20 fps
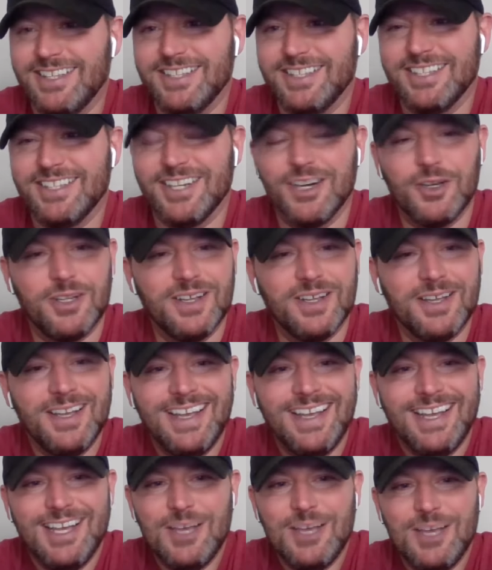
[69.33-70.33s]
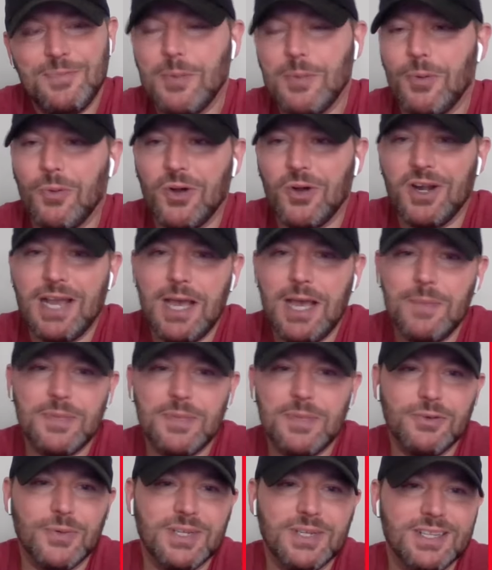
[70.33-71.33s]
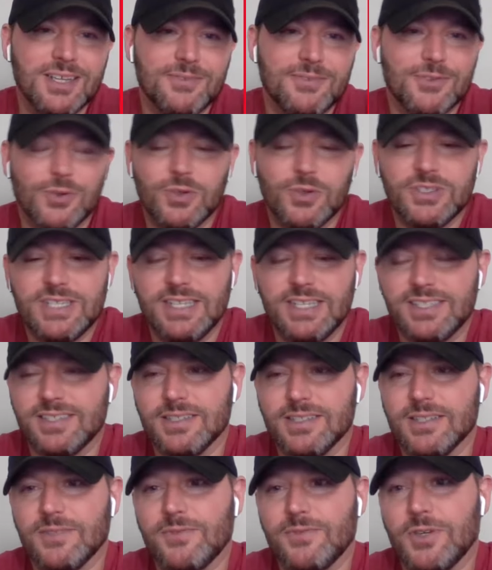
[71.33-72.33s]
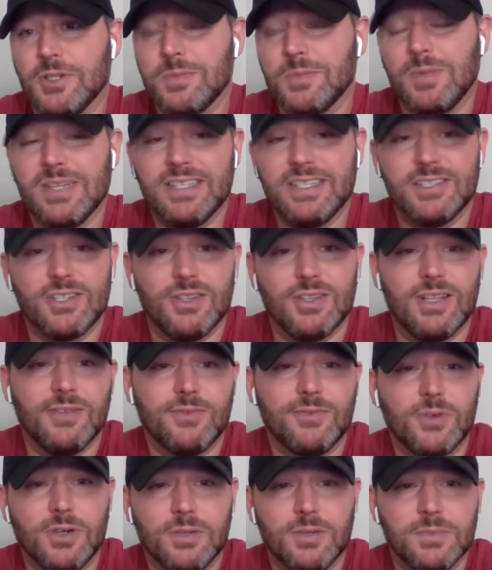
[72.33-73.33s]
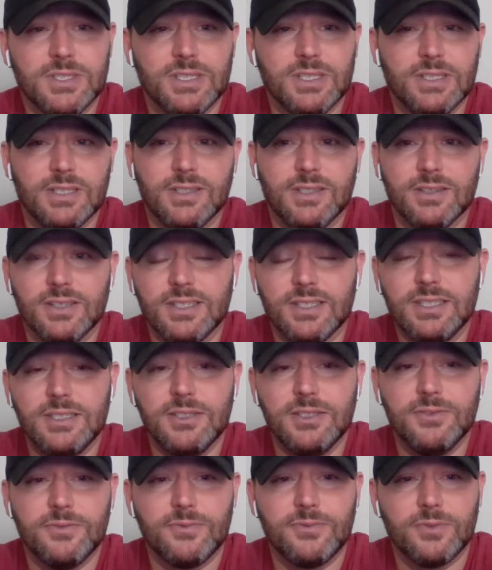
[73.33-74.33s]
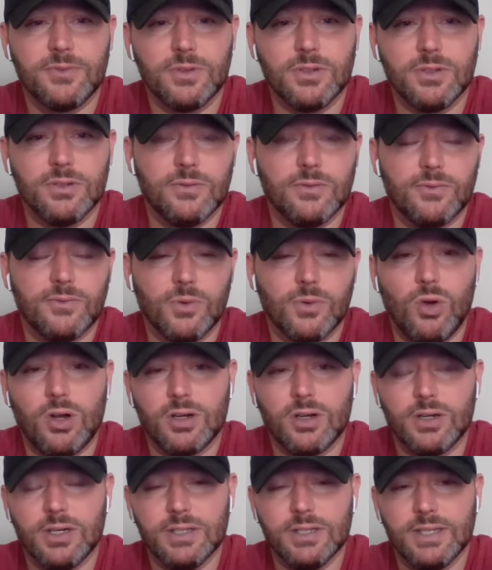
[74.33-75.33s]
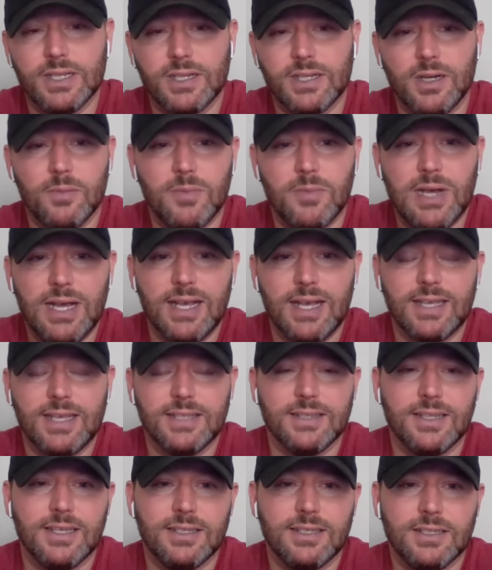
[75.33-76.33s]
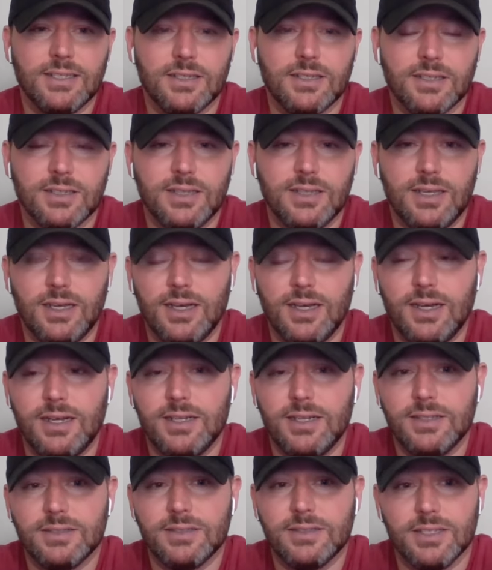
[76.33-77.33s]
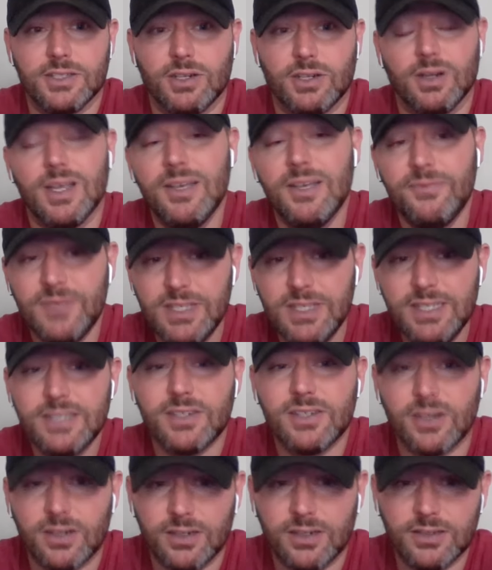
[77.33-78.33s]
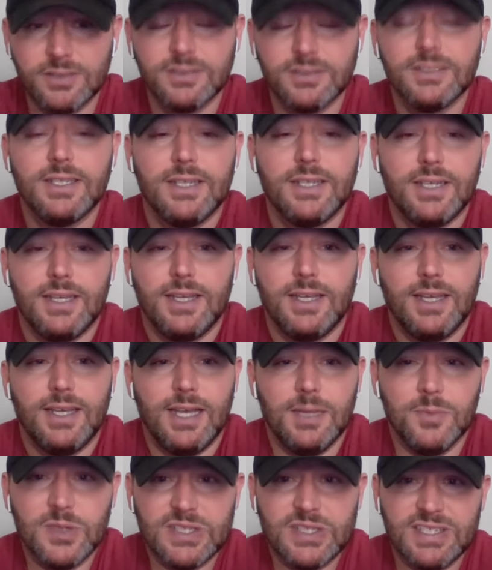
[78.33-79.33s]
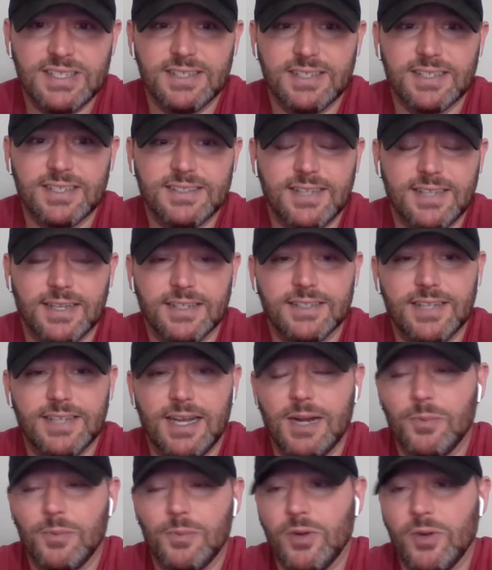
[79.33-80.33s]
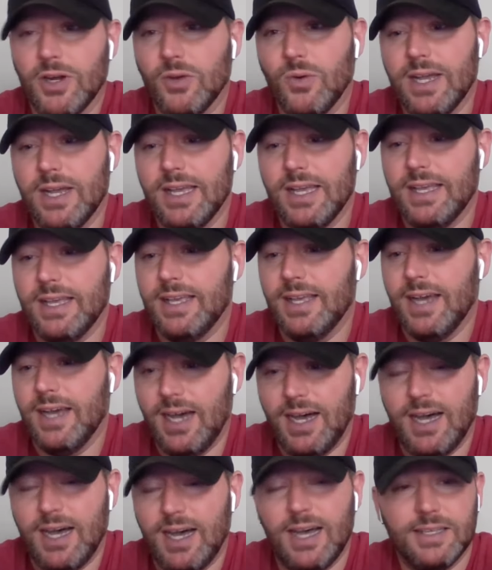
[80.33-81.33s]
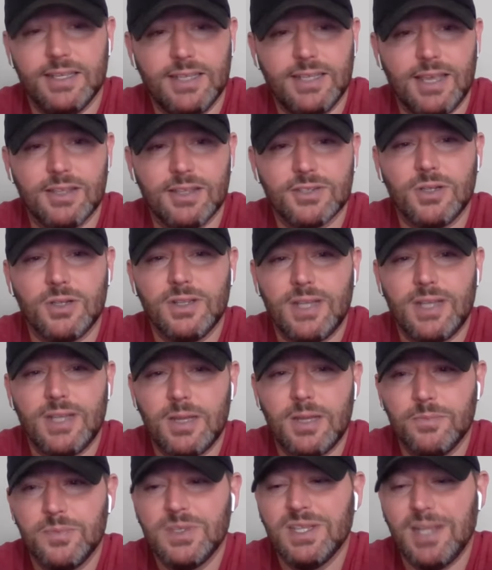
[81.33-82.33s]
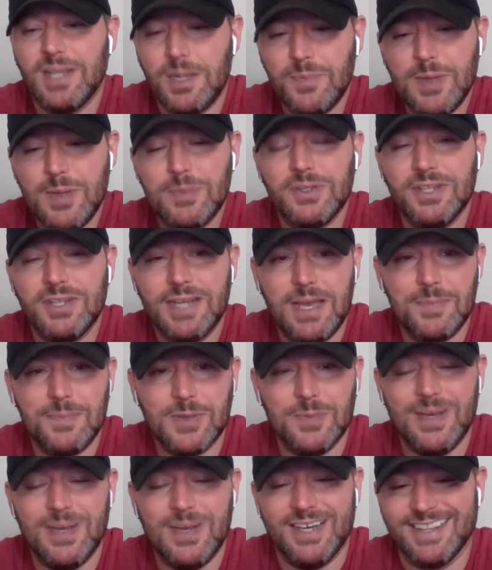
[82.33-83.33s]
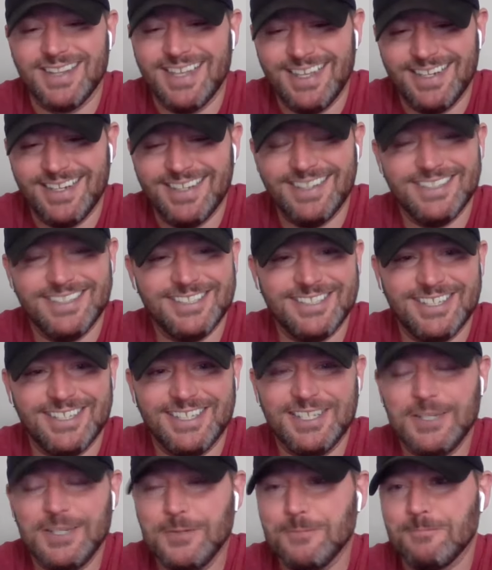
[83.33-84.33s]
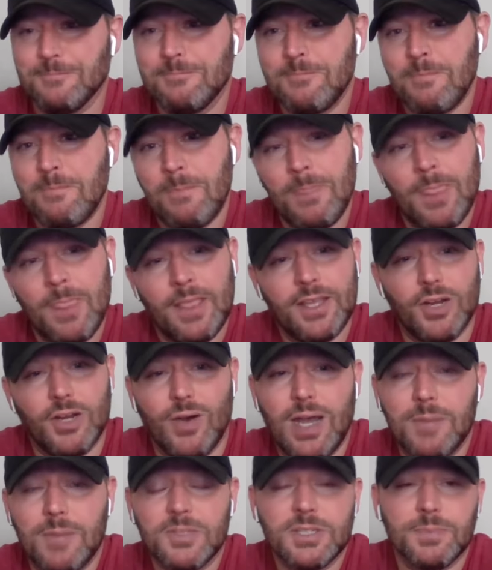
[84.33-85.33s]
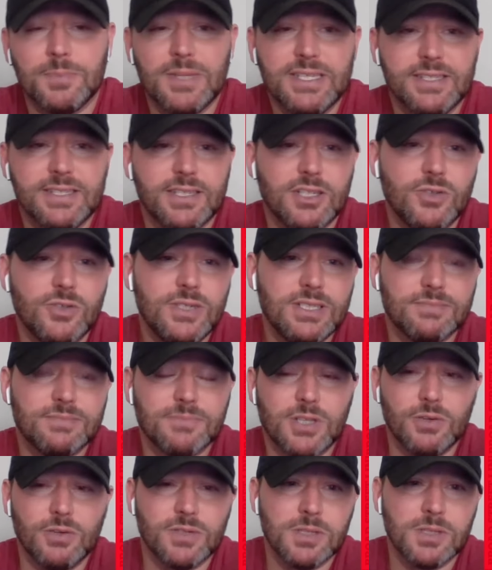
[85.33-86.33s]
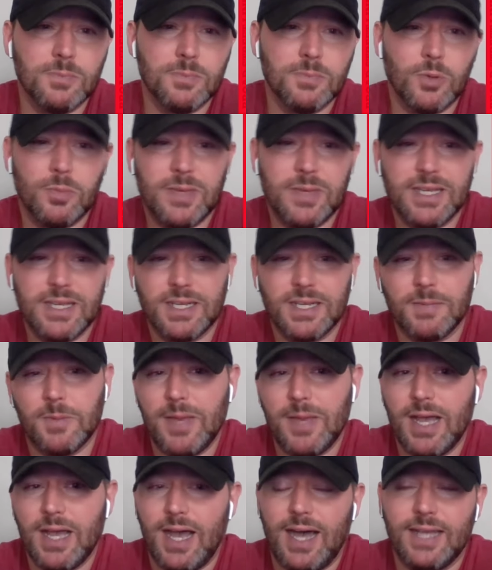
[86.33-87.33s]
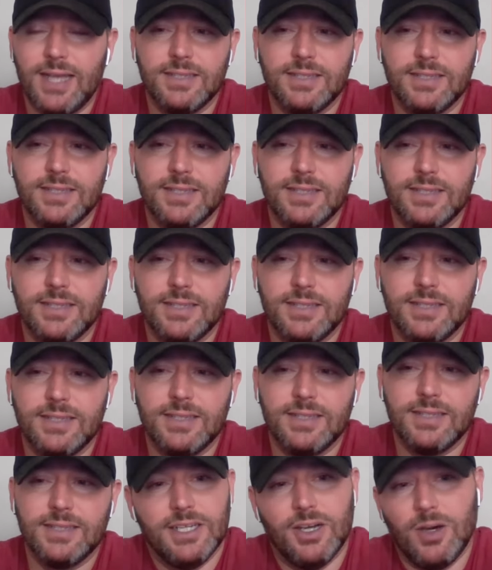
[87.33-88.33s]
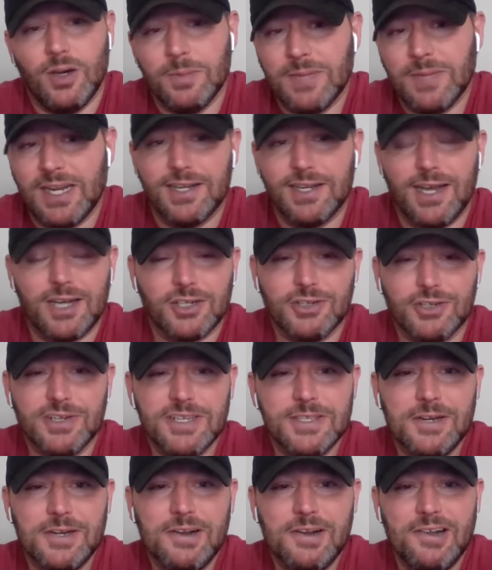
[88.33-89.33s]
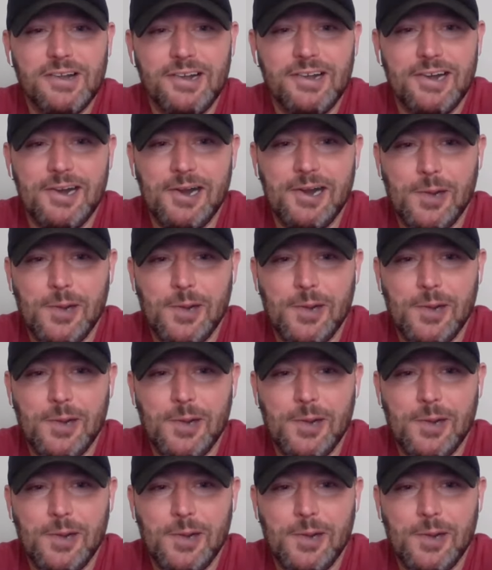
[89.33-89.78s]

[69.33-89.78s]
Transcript: you, you know, people weren't happy when he left the rotation in the first place, so then for him to leave for, for Walker and then come back and then uh, gets hurt, if he is hurt, and misses extended time right away, uh, yeah, there's not a lot, be a lot of people unhappy about that. Uh, you know, how much it plays into it, going to the bullpen, coming back, I no, I'm not a doctor either.